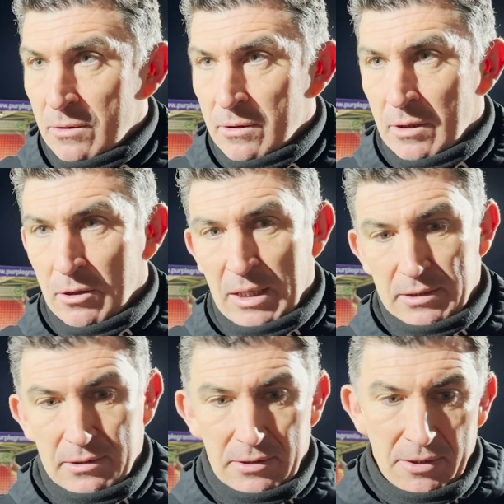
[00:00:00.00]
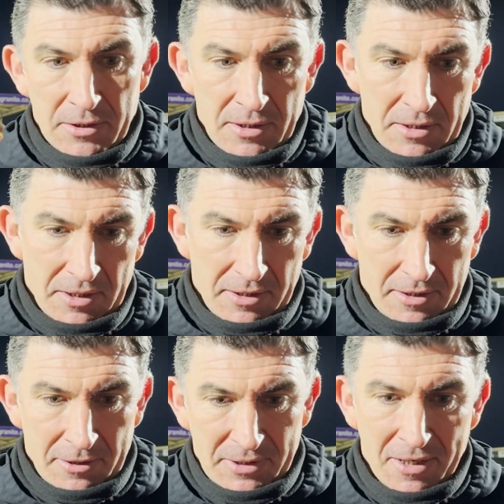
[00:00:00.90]
You know, it's
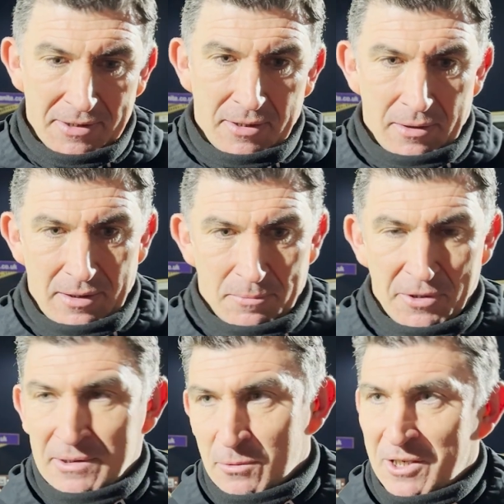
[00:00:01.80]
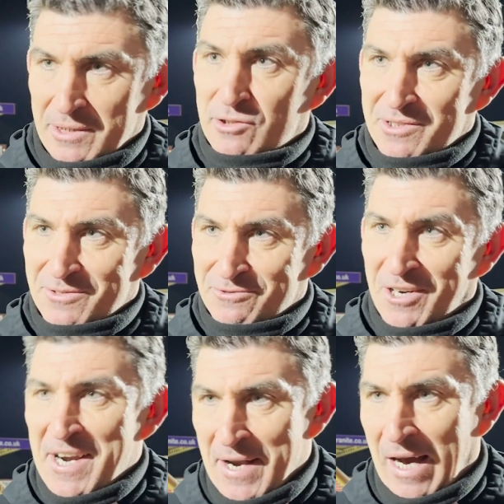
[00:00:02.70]
hard to put into words
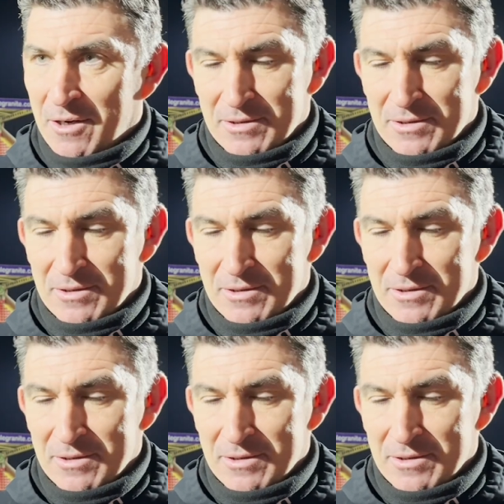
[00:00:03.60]
right now.